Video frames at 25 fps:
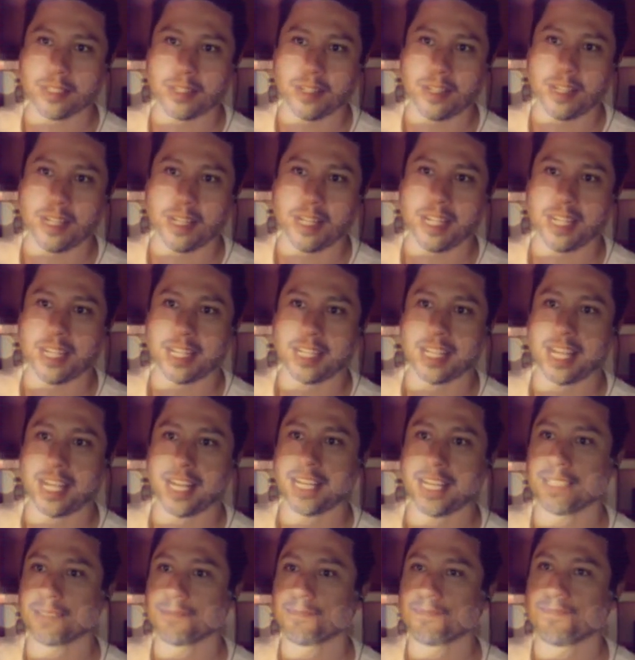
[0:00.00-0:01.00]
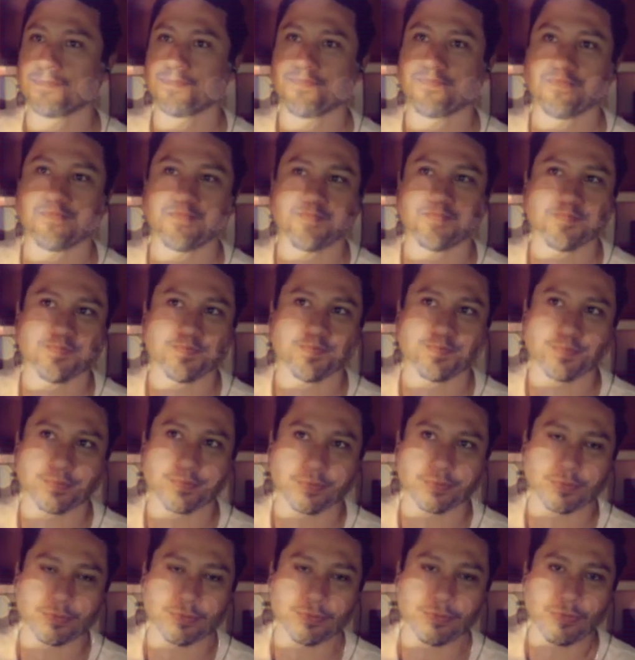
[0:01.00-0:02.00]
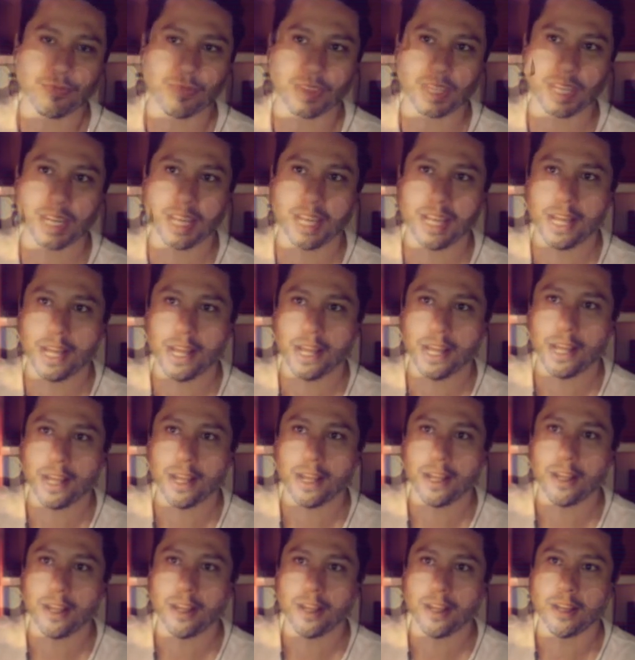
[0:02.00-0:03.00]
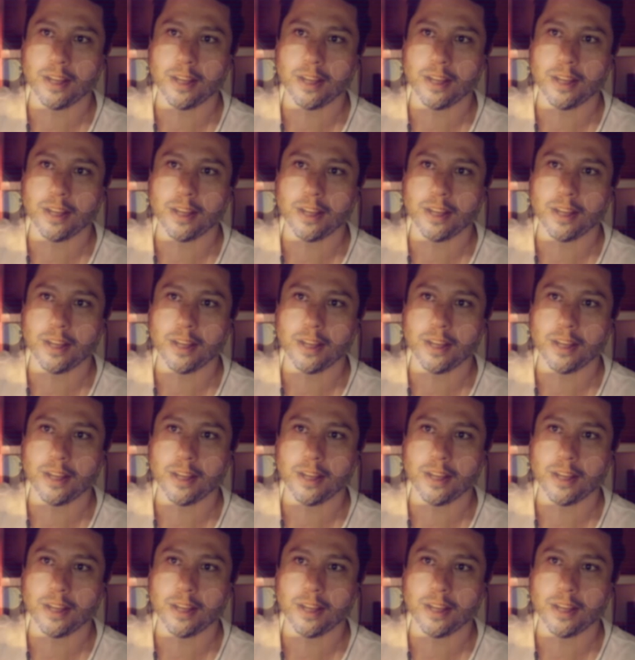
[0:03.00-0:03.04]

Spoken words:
Next thing from it is,